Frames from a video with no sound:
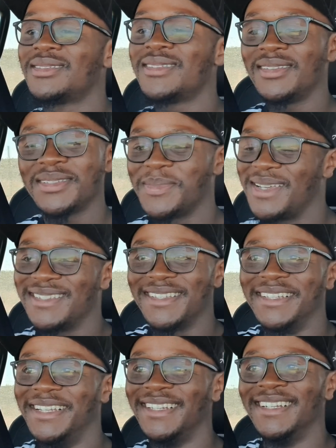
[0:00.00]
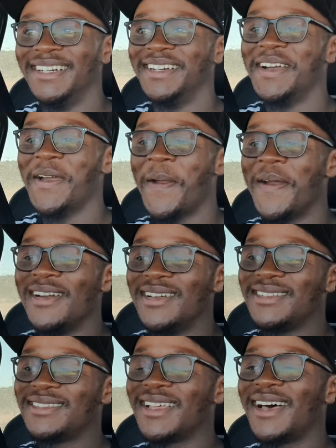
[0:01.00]
Sounds amazing.
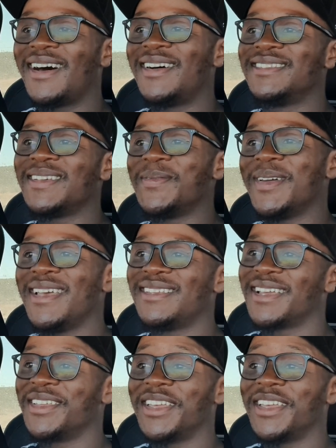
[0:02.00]
Sounds amazing.